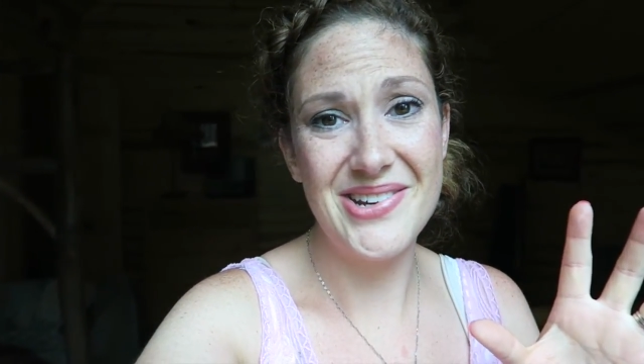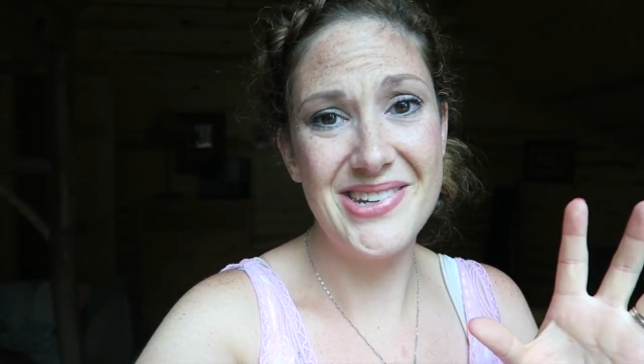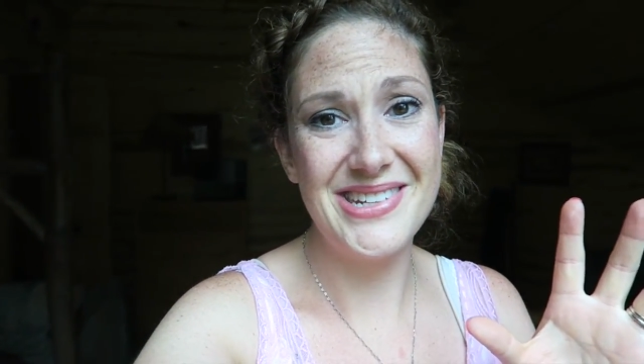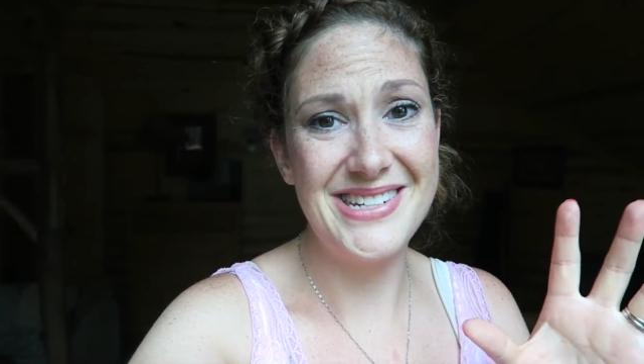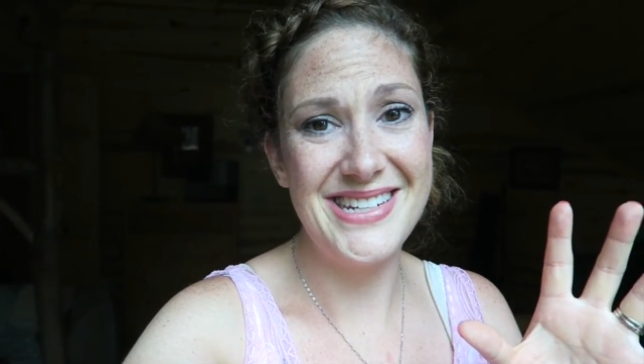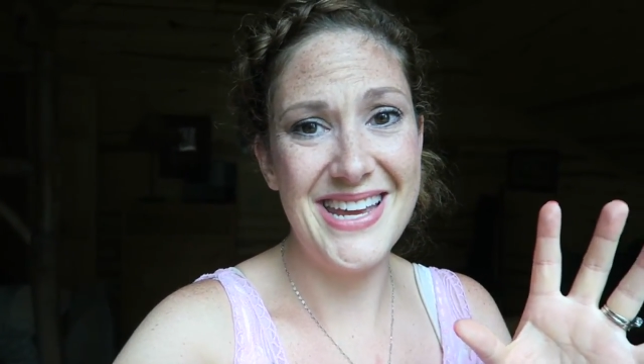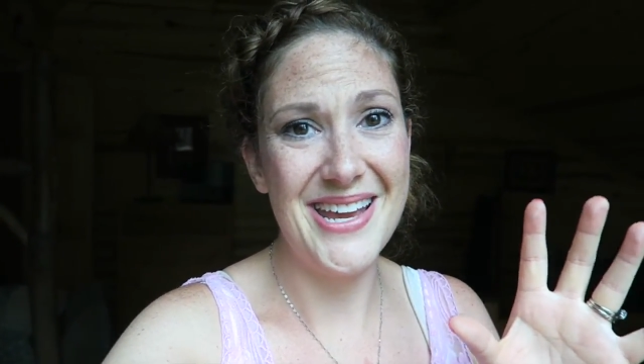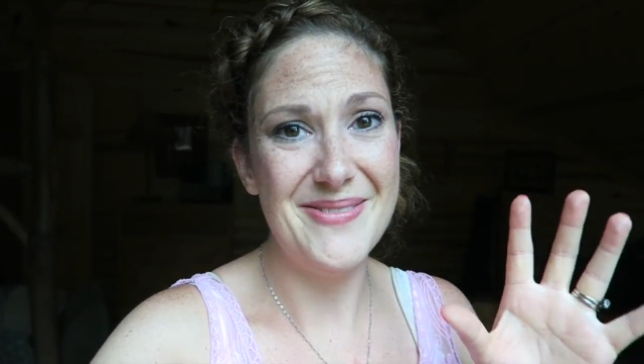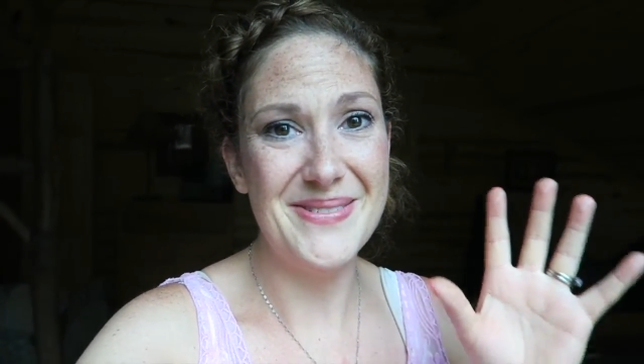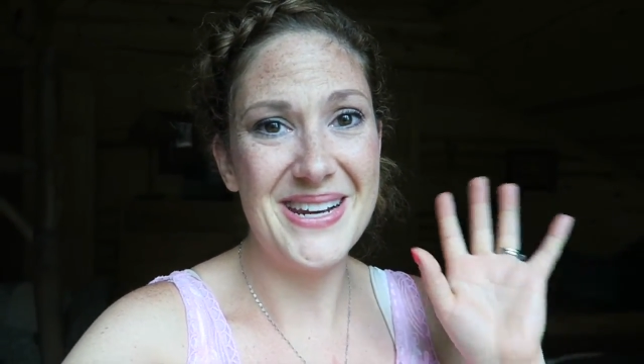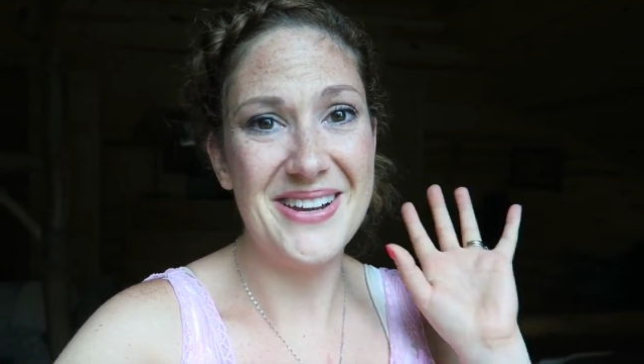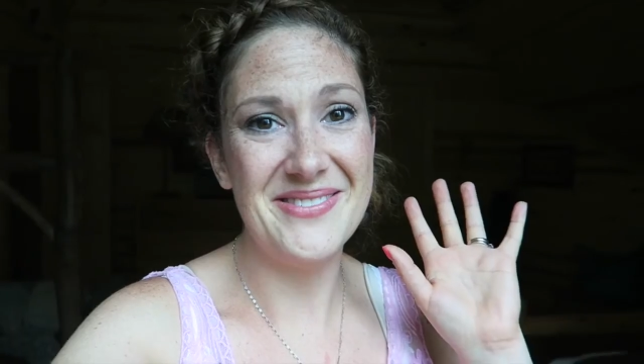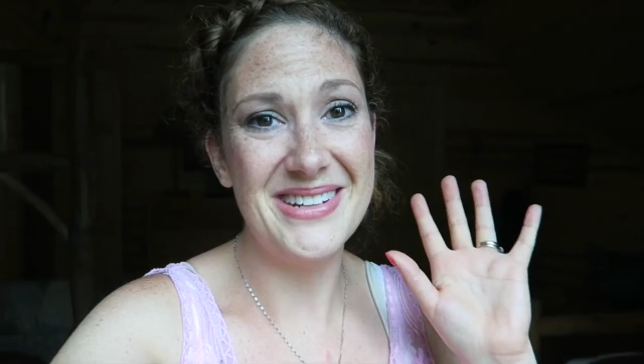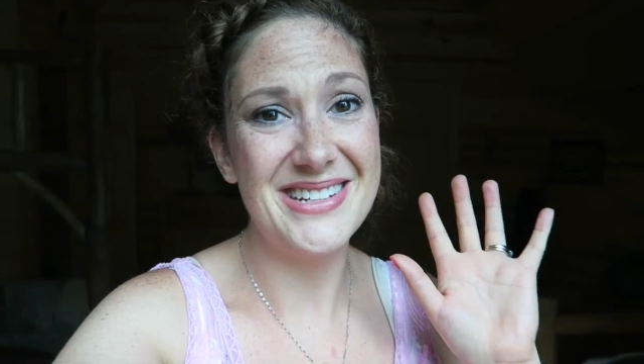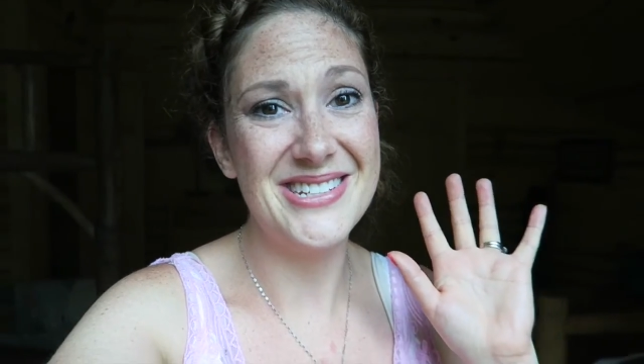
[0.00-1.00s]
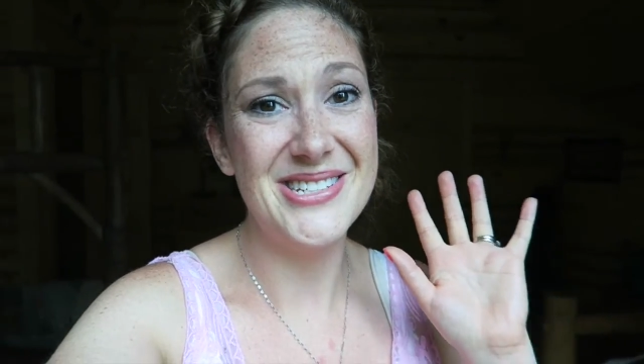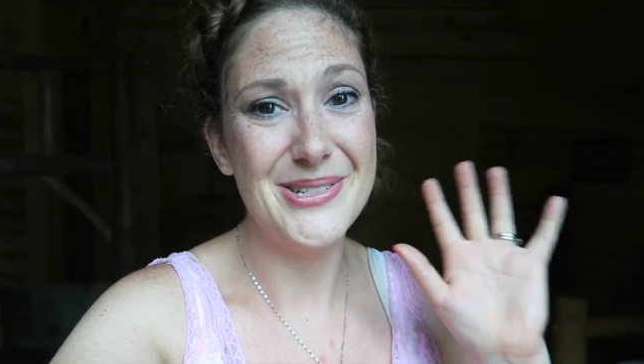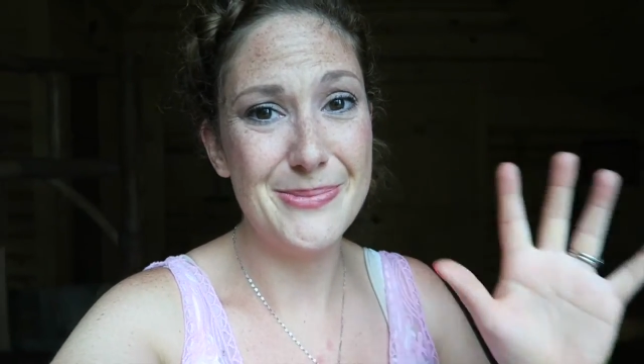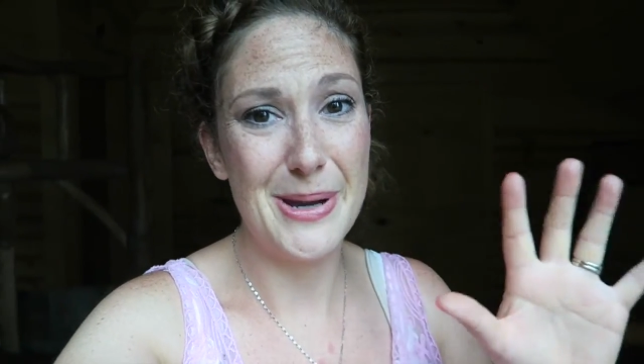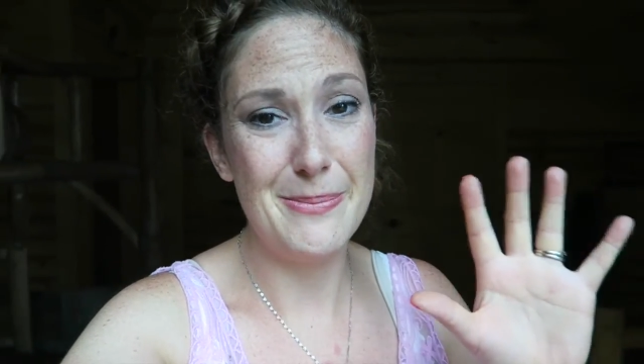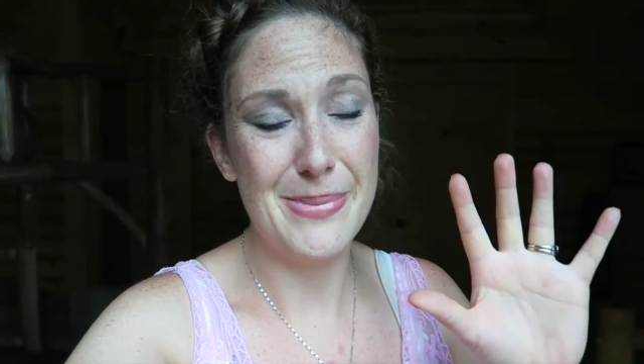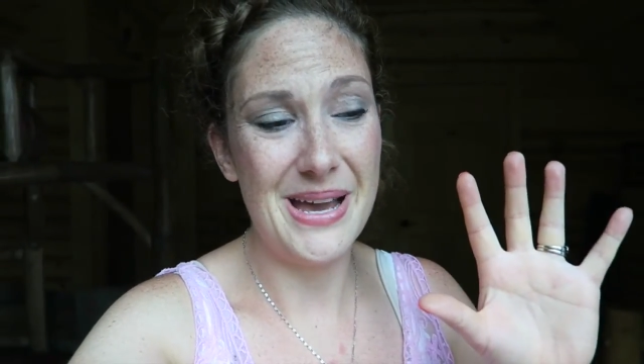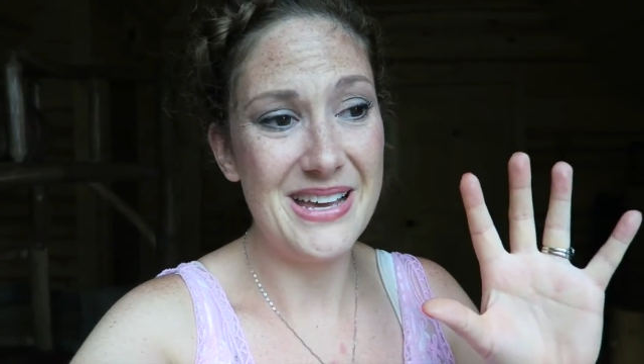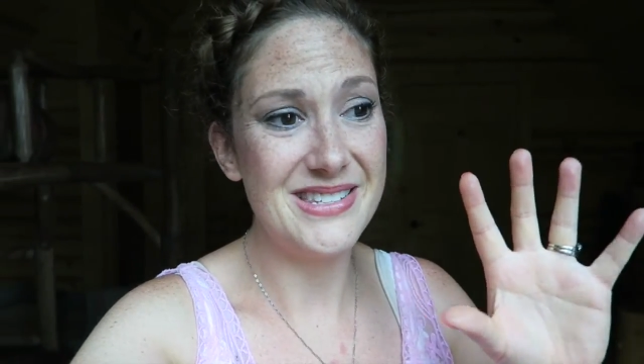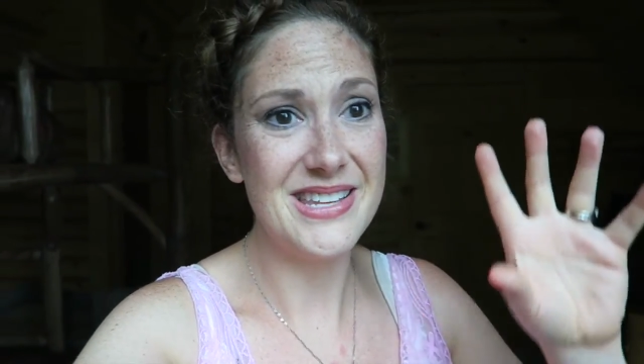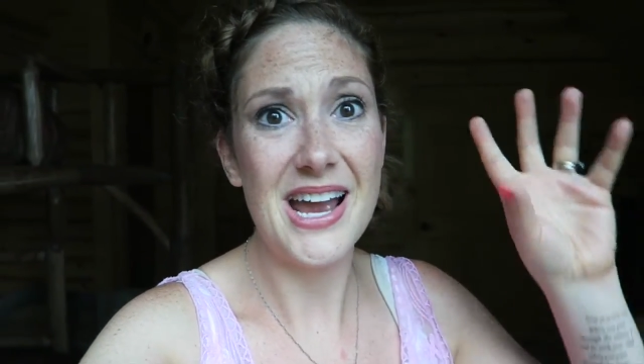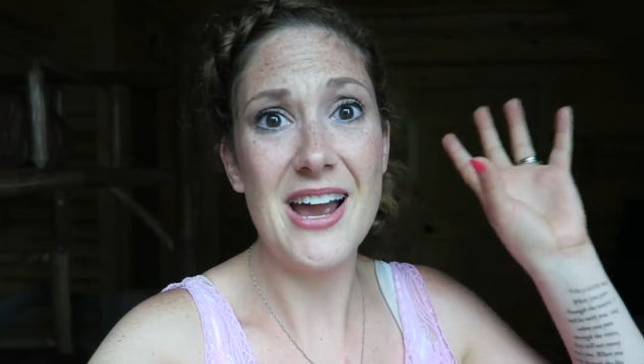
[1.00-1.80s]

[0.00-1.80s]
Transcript: you today, but I'm gonna do my best.